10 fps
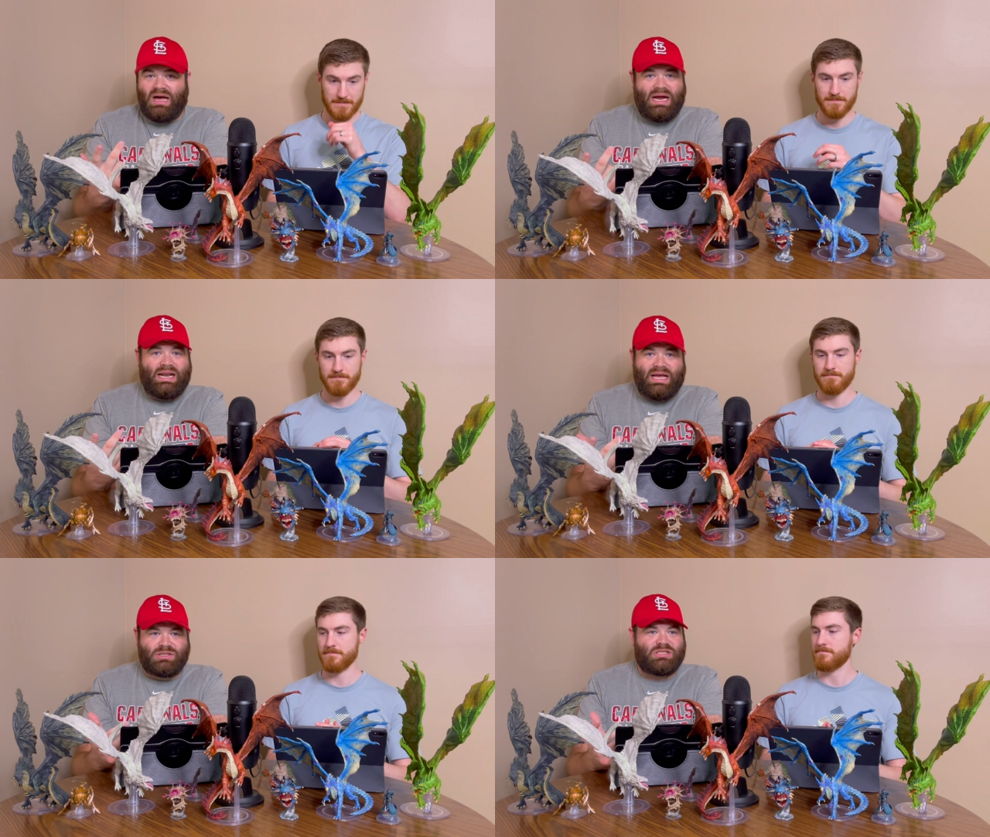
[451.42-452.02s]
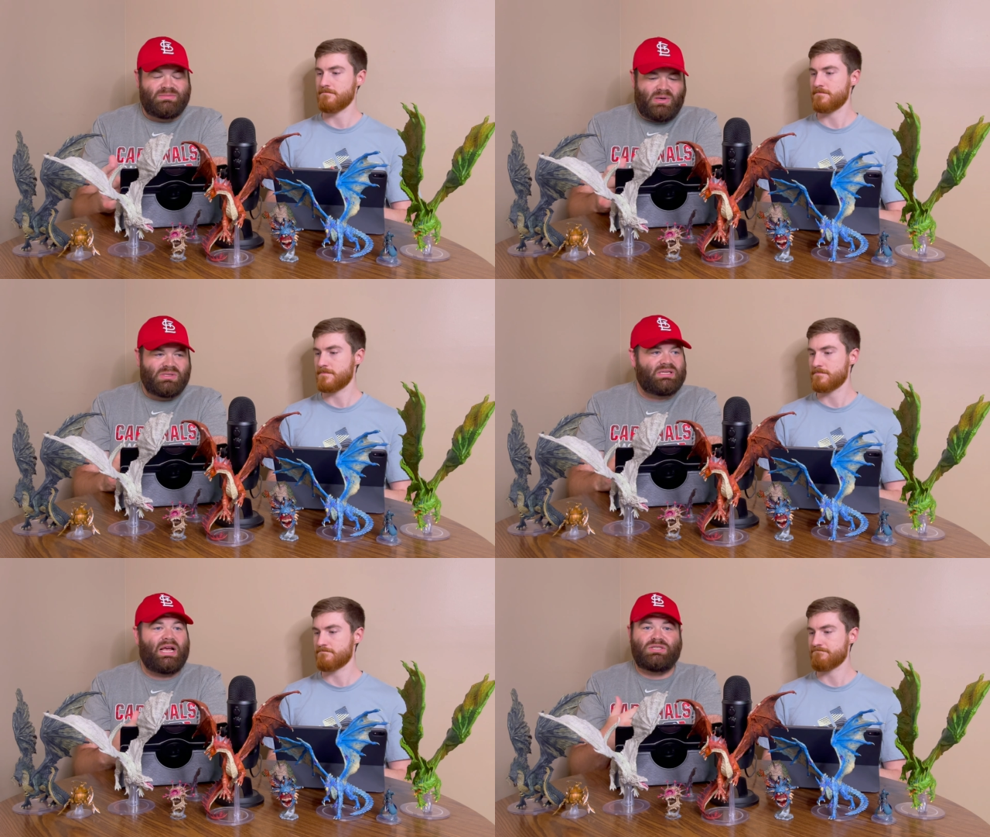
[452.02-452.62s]
Speaker 1: hide action as a
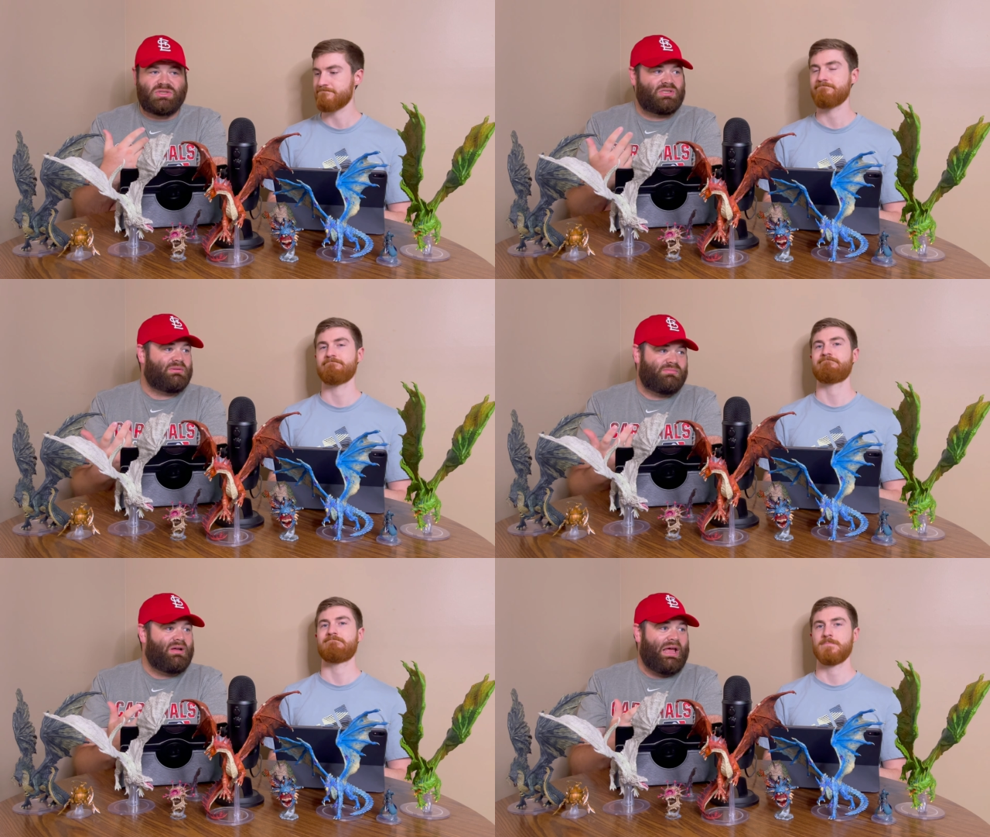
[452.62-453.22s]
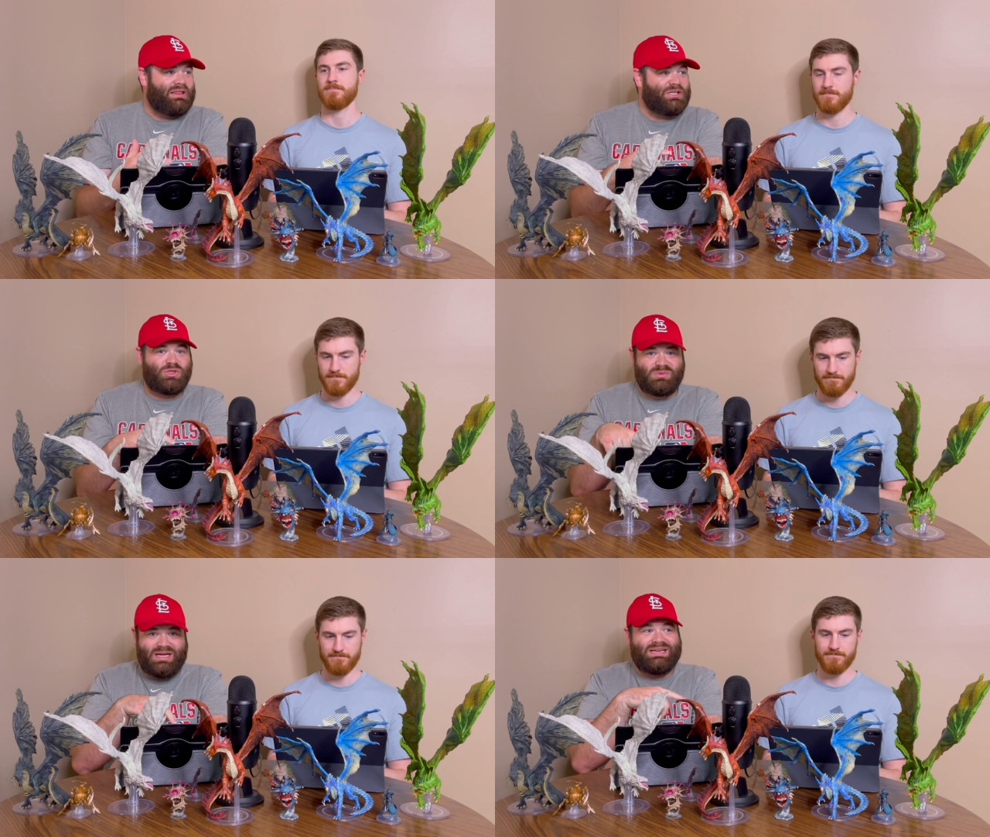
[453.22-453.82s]
bonus action is going to let
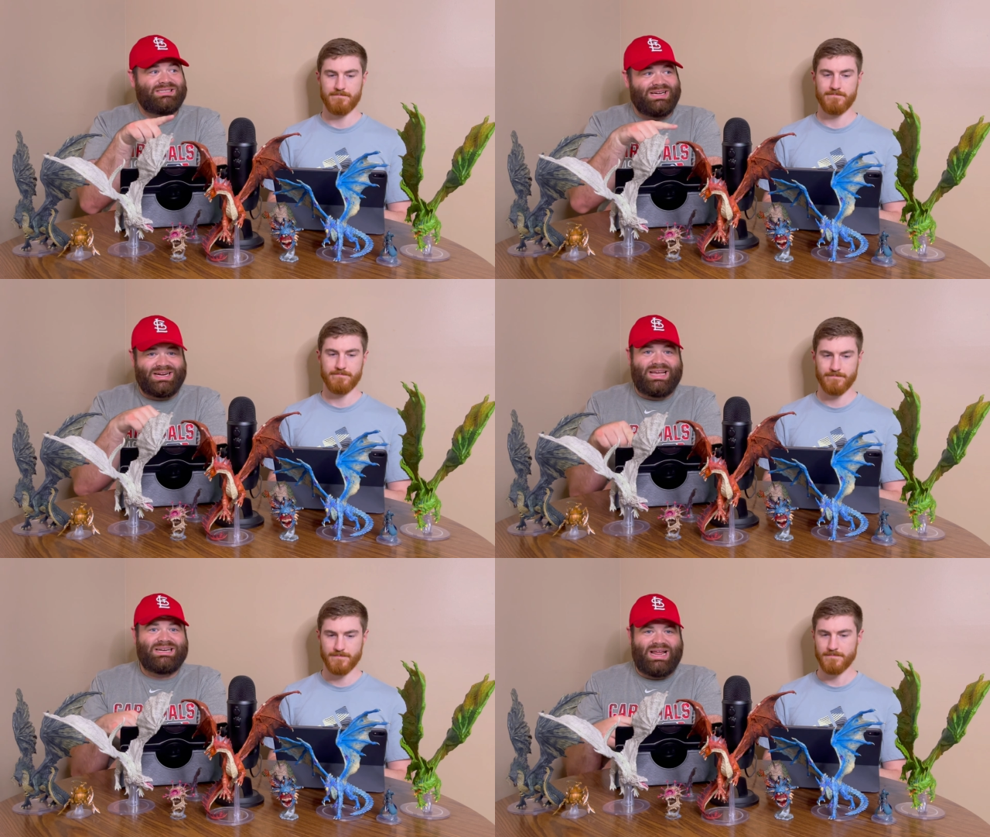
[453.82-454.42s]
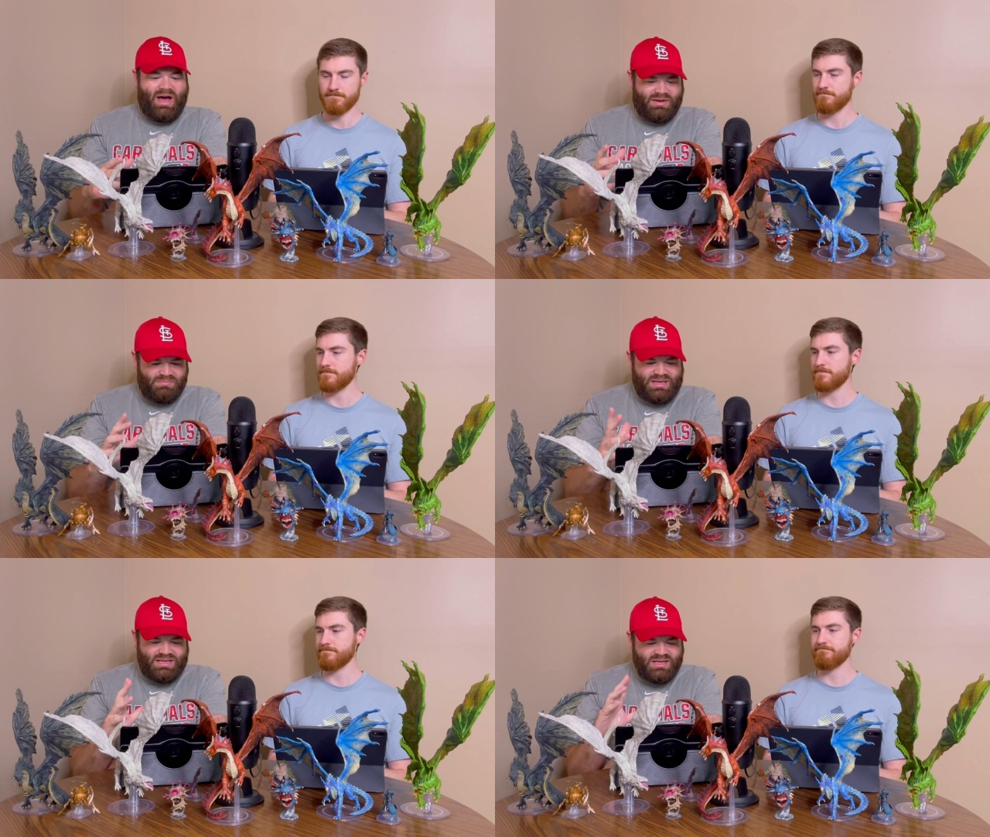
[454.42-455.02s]
you kind of duck in and out and
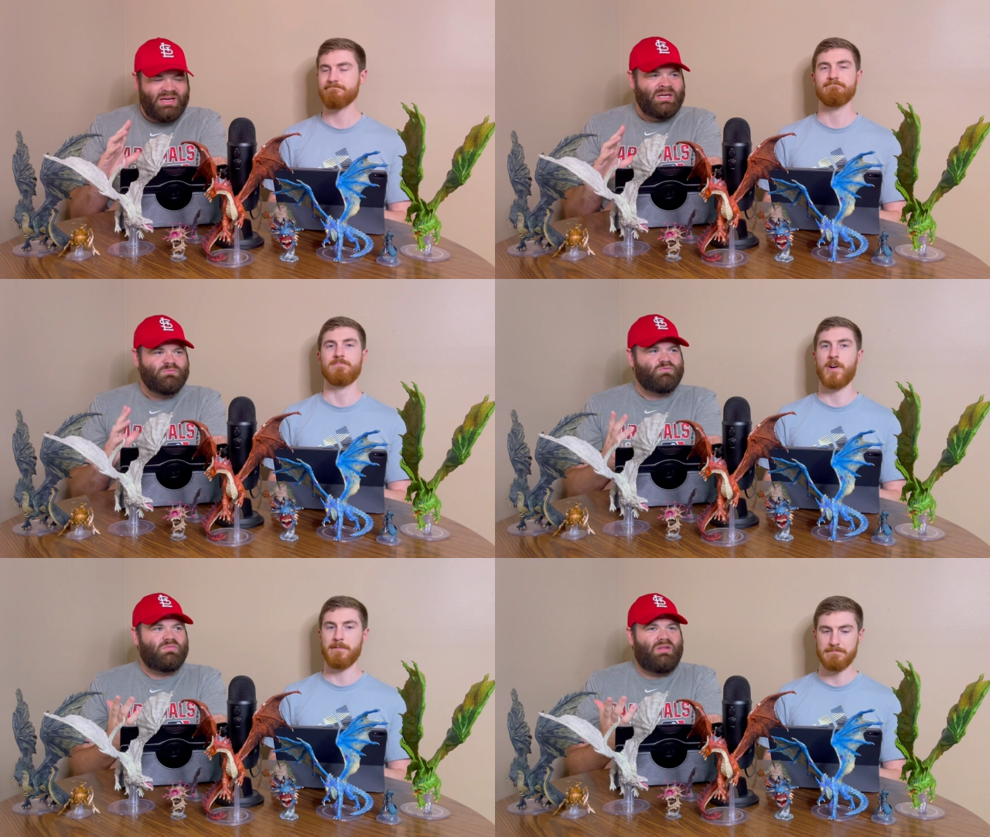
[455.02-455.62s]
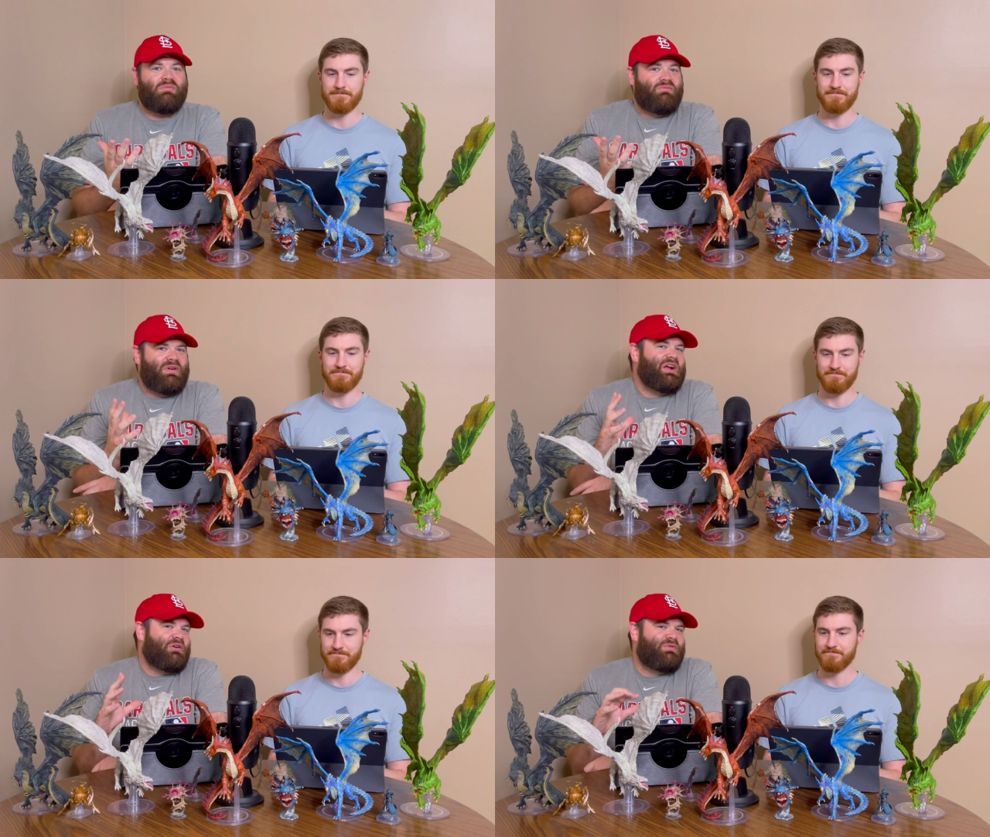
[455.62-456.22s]
be
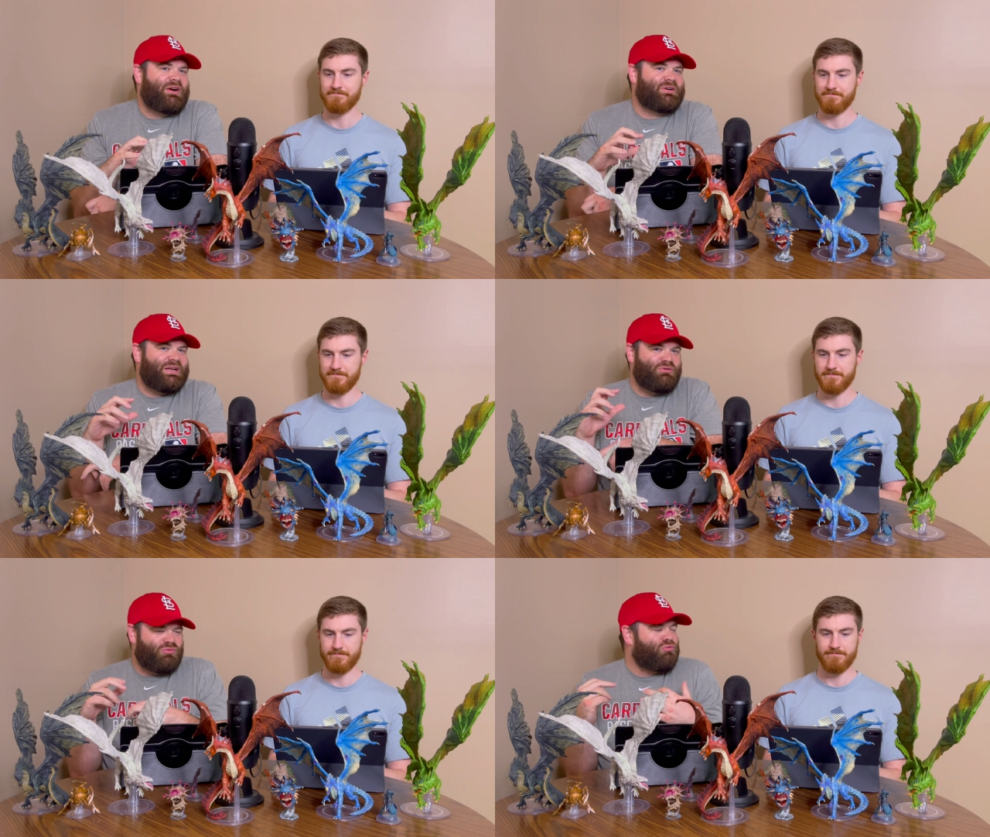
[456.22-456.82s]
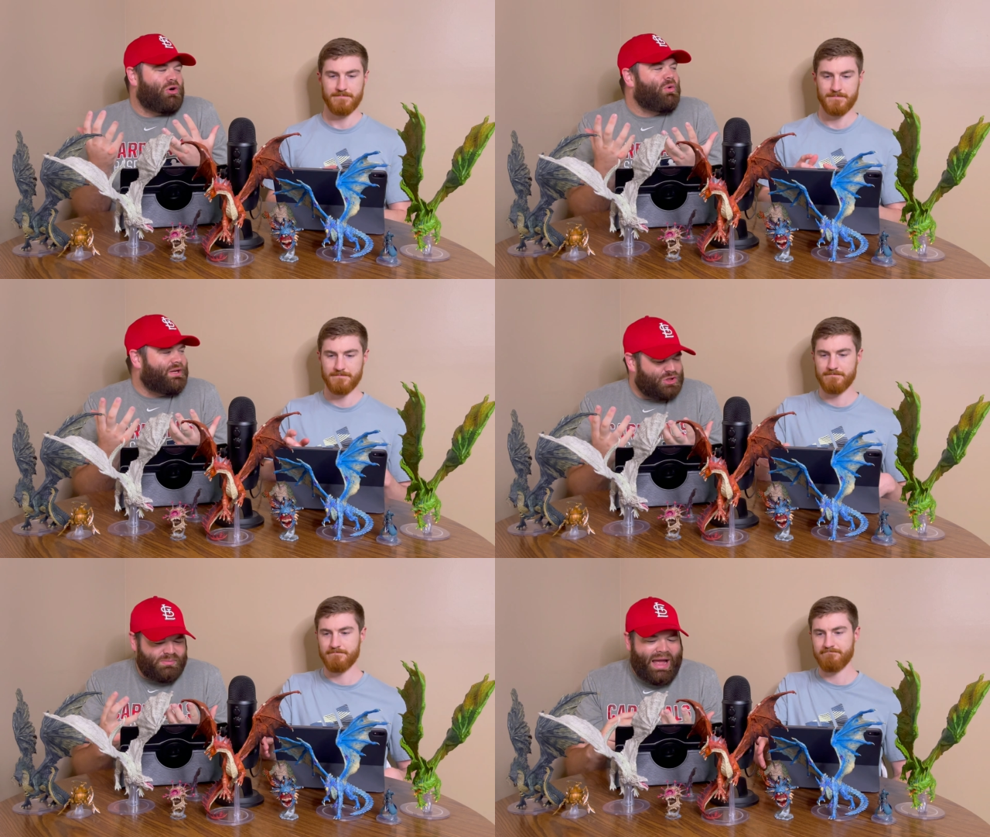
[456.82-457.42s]
a very
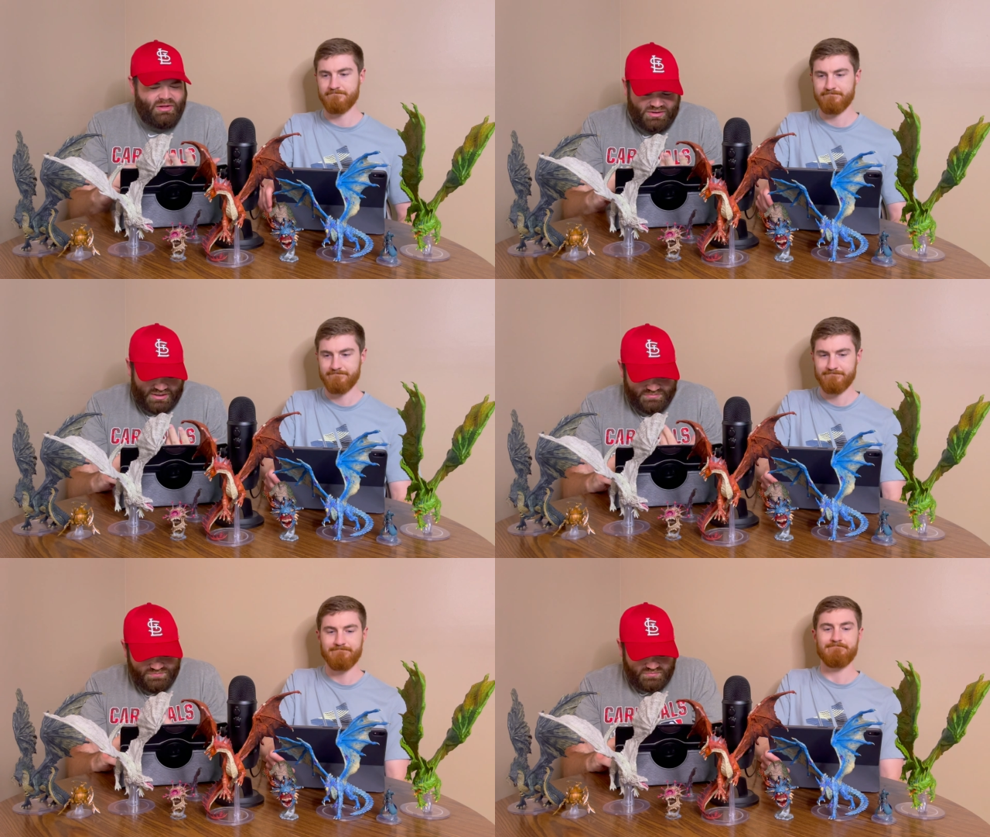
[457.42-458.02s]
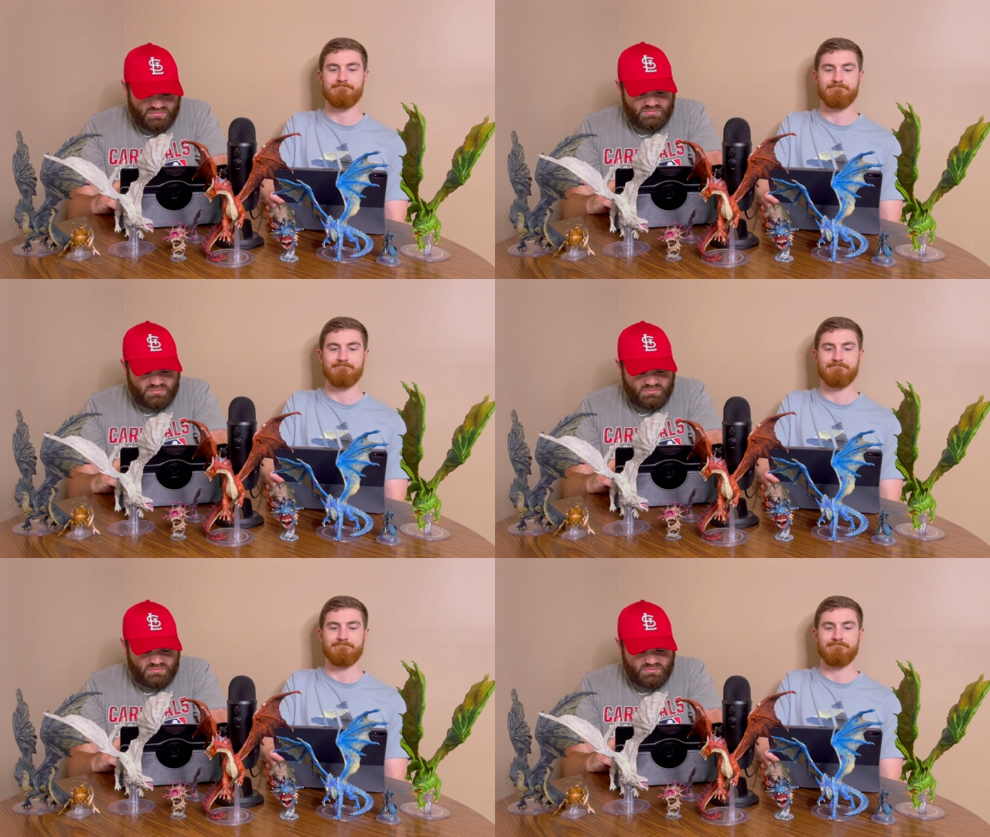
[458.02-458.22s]
roguish paladin.